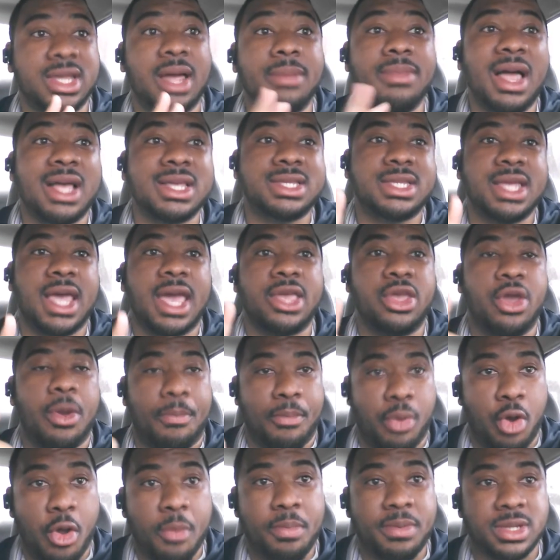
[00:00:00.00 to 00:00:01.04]
I'm not saying you're
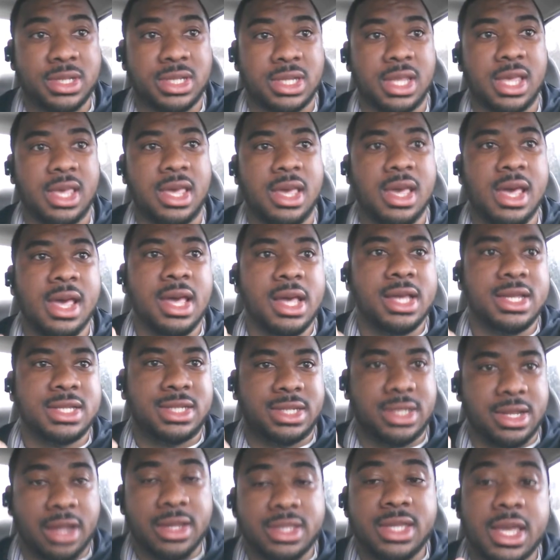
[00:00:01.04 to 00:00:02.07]
purposely
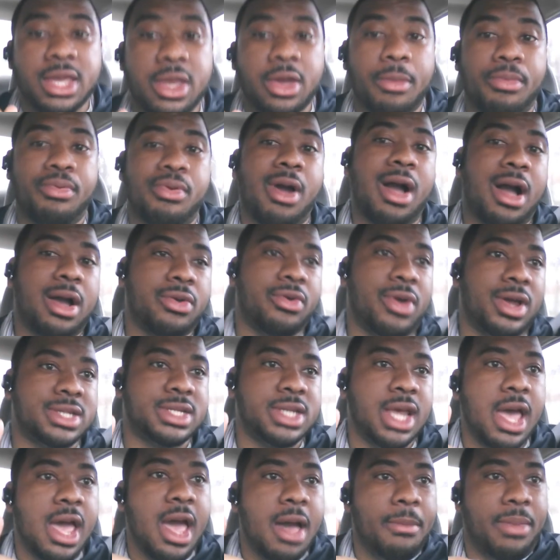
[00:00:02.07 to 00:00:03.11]
stunting your progress,